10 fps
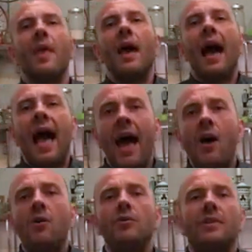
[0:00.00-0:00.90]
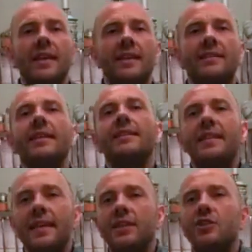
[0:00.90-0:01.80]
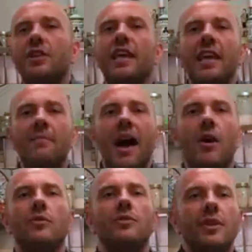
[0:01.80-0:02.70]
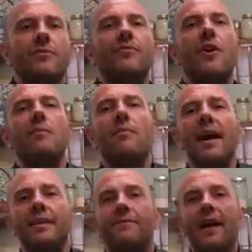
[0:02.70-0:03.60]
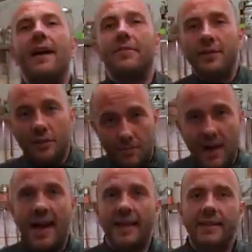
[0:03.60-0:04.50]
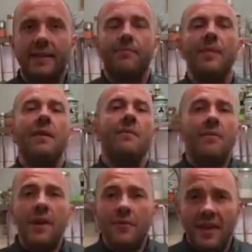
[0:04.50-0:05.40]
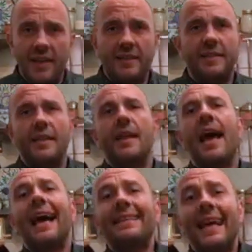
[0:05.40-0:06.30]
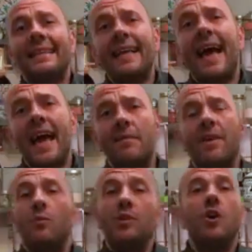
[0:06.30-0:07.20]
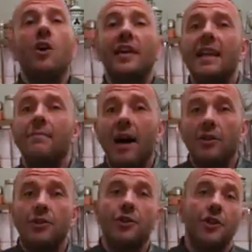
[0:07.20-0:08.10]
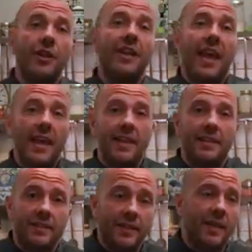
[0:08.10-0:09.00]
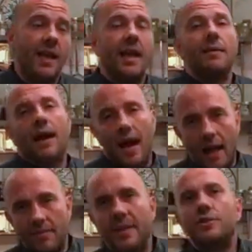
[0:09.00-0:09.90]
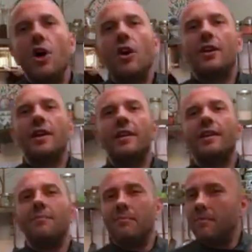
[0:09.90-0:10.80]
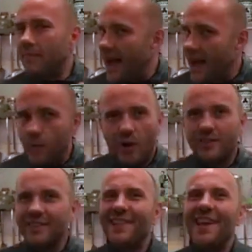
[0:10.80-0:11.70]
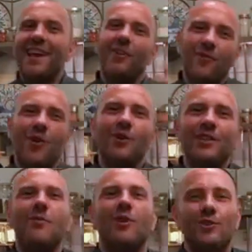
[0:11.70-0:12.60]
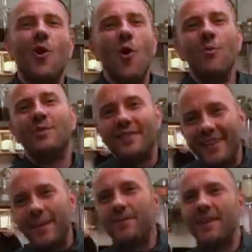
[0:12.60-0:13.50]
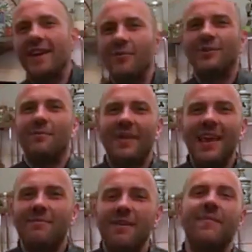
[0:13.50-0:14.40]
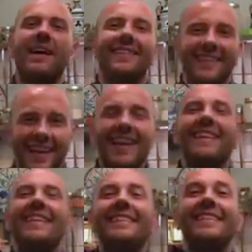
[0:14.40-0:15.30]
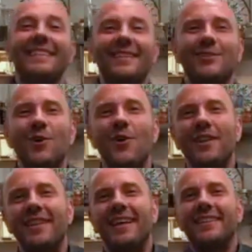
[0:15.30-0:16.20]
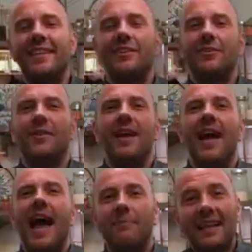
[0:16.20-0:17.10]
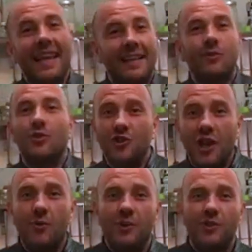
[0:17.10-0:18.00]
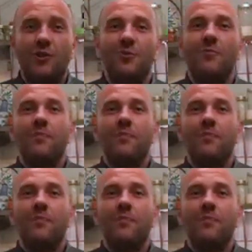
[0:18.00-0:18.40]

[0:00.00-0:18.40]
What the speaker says: how this dish came out from my father's mind? Very easy. At that time, we're talking about the early 80s. I wasn't there, of course I was home sleeping, I was a baby, but this is the story that, you know, I'm glad to share with you.